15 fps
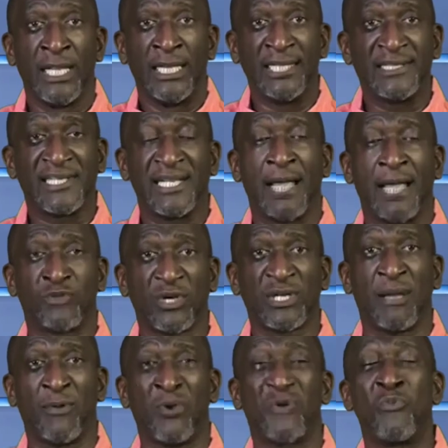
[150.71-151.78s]
Listen, I'm talking
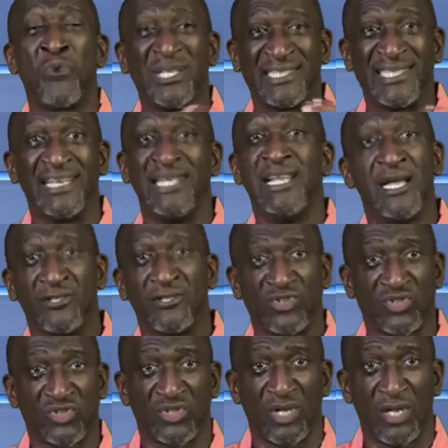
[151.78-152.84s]
about
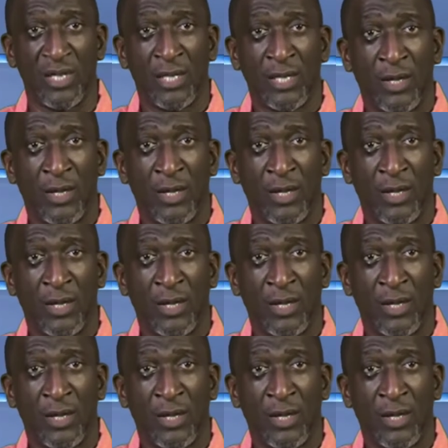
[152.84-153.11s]
resilience.